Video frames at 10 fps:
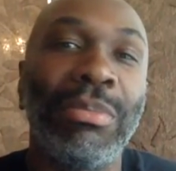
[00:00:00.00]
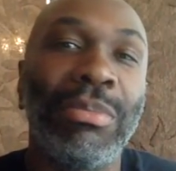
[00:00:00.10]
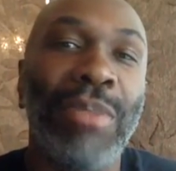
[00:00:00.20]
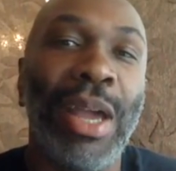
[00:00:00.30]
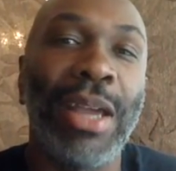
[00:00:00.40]

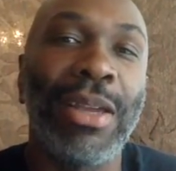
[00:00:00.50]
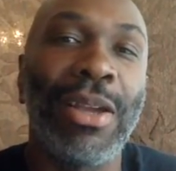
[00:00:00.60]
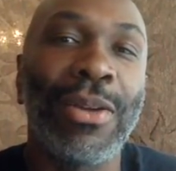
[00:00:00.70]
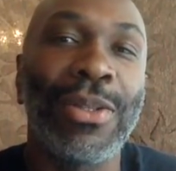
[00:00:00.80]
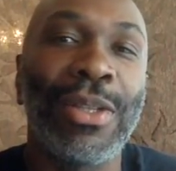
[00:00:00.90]
my
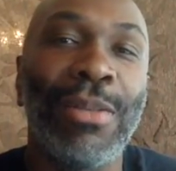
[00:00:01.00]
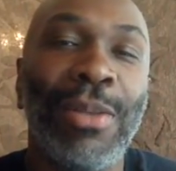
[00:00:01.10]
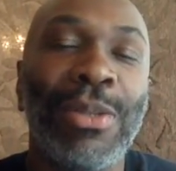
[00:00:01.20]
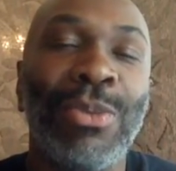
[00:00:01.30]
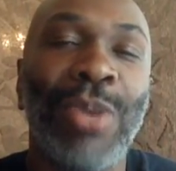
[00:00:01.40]
younger
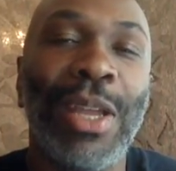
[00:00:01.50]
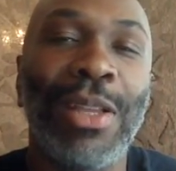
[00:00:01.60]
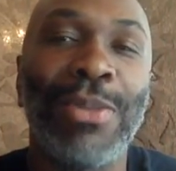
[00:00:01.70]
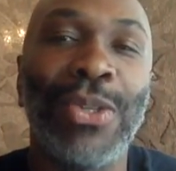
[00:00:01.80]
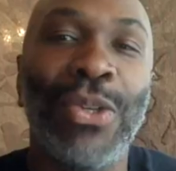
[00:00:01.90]
siblings ran
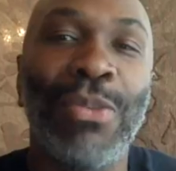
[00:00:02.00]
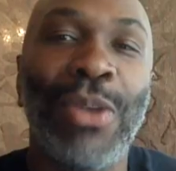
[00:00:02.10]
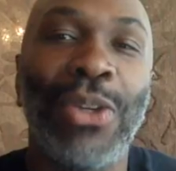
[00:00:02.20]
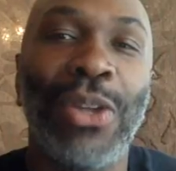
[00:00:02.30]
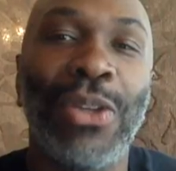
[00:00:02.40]
up too
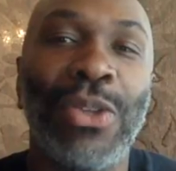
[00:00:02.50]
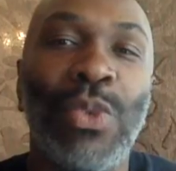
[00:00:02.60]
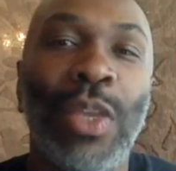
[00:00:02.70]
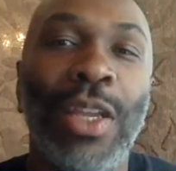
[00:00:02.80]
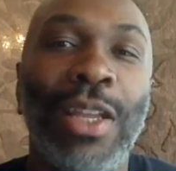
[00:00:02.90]
much on
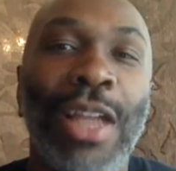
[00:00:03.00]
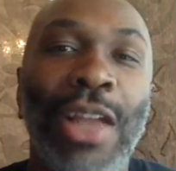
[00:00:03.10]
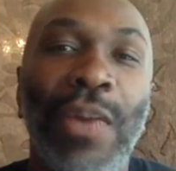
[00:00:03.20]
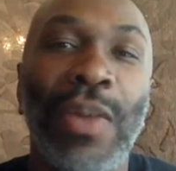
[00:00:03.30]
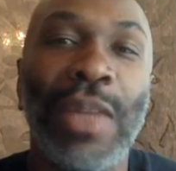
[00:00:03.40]
this
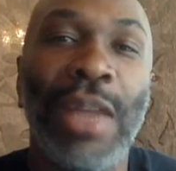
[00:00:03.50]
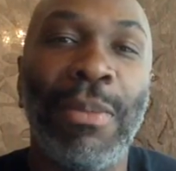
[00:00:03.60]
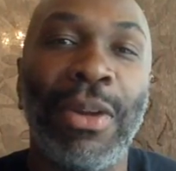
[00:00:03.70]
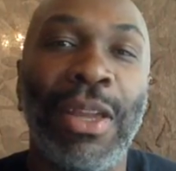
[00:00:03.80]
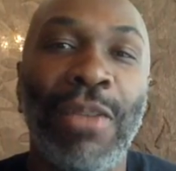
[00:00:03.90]
1-800
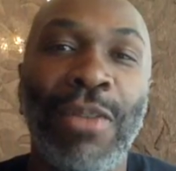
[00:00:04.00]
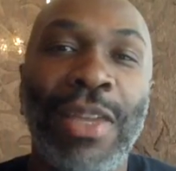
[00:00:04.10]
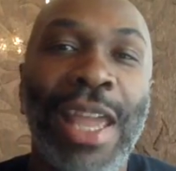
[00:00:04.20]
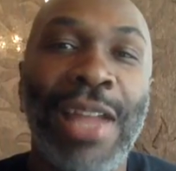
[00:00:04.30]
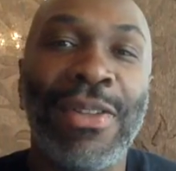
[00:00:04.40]
number. Can we
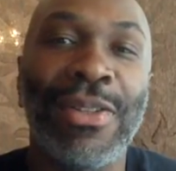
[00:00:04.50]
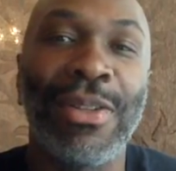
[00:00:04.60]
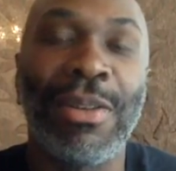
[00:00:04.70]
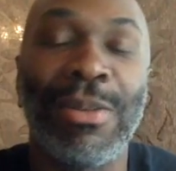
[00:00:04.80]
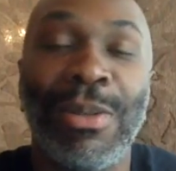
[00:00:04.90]

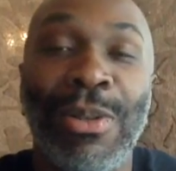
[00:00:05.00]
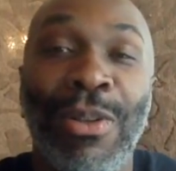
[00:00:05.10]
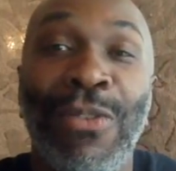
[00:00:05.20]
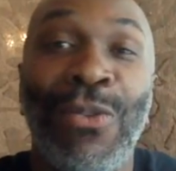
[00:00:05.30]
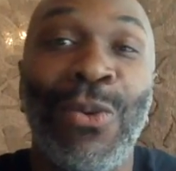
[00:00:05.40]
cancel it because he's
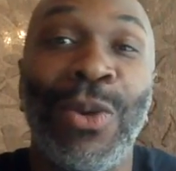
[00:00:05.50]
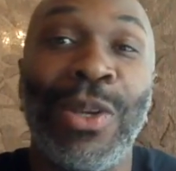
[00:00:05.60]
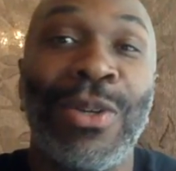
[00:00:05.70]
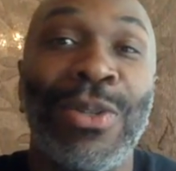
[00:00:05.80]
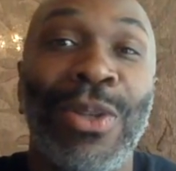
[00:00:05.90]
only 4
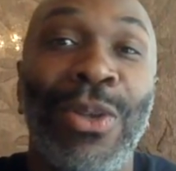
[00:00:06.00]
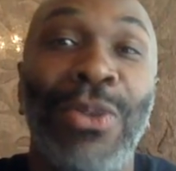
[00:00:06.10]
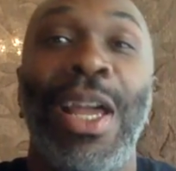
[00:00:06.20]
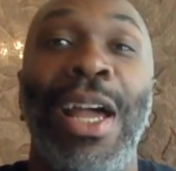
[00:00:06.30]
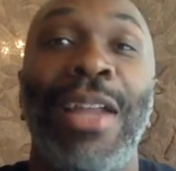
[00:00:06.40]
years
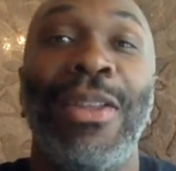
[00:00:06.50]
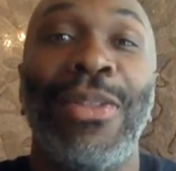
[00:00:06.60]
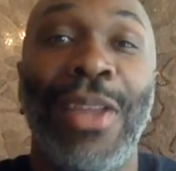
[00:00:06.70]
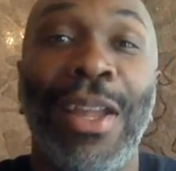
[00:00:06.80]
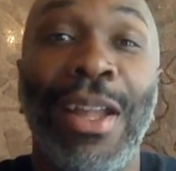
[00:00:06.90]
old, kind of
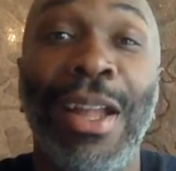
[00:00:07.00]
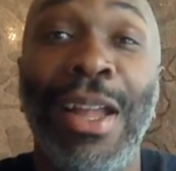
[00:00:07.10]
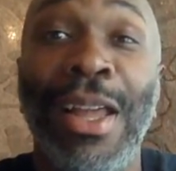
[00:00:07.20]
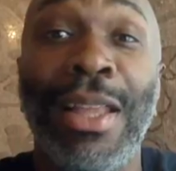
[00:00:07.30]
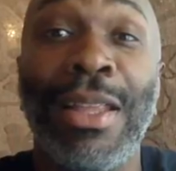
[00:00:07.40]
thing.
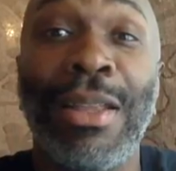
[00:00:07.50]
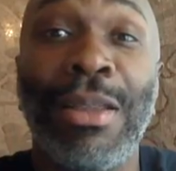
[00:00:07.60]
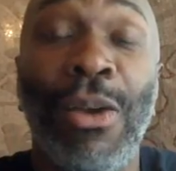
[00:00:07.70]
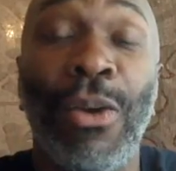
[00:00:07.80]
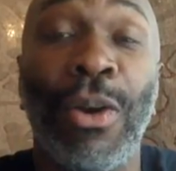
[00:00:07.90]

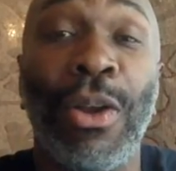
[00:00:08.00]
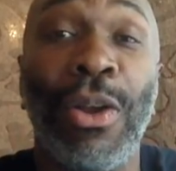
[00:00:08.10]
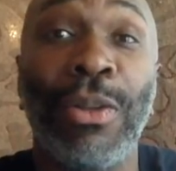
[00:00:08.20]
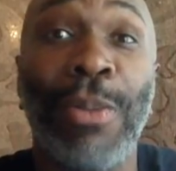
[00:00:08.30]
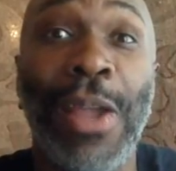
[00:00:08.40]
Or
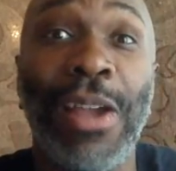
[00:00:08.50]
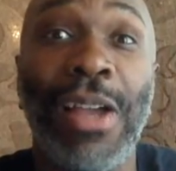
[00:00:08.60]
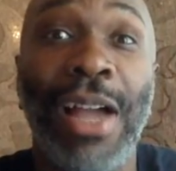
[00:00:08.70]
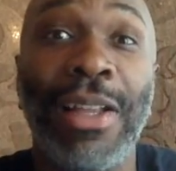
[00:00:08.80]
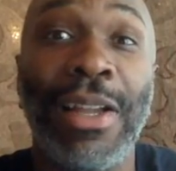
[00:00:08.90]
go to pay
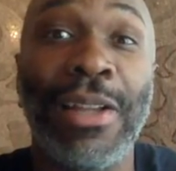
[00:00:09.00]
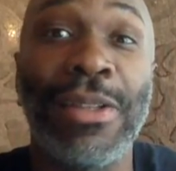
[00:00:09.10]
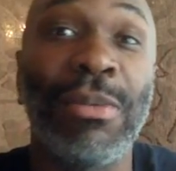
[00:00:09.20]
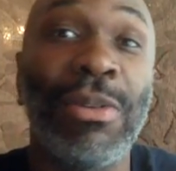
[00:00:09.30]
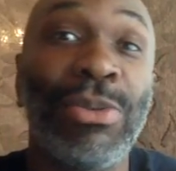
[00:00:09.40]
Con
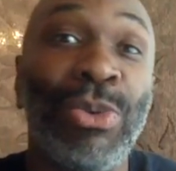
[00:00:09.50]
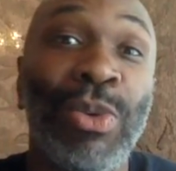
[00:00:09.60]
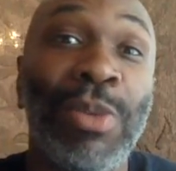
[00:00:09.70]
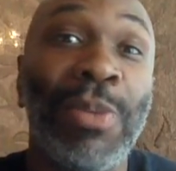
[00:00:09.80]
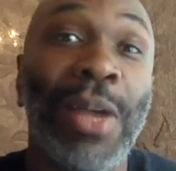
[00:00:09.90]
Edison because we were a
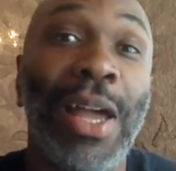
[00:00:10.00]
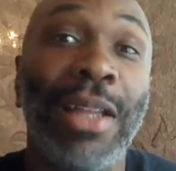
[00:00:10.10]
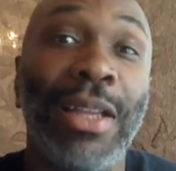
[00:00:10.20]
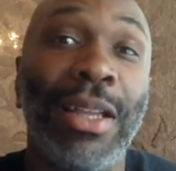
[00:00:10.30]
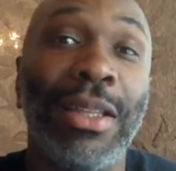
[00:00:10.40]
week
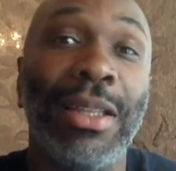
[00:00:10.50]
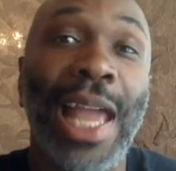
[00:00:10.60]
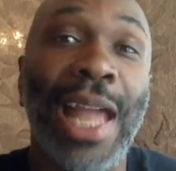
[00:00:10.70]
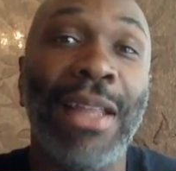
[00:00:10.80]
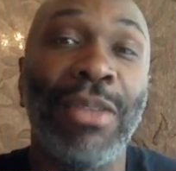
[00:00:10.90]
behind on
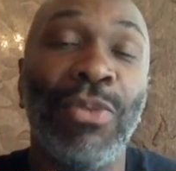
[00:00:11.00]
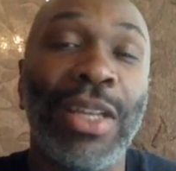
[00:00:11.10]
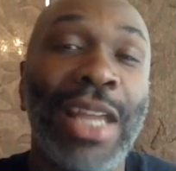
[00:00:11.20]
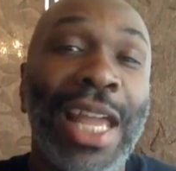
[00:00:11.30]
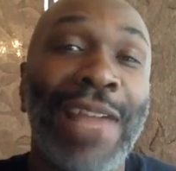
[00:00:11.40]
that and we
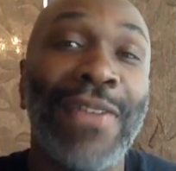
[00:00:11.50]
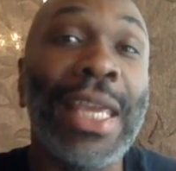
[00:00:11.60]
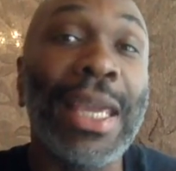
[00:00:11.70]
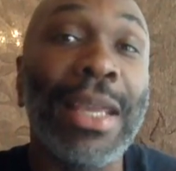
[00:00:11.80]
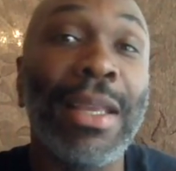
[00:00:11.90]
didn't have
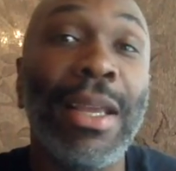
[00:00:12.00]
heat,